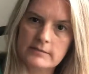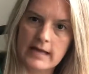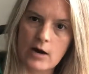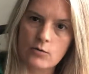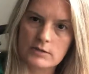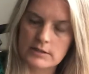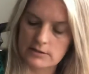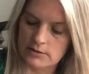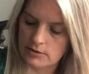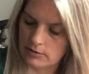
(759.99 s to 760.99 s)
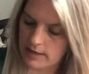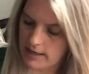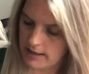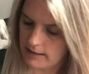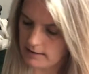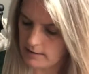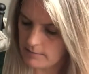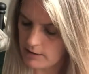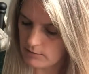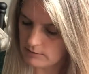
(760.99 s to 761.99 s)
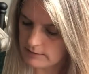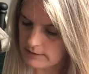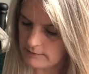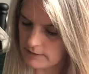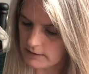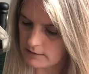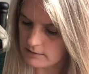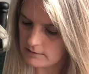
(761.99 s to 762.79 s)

doubt into your head about leaving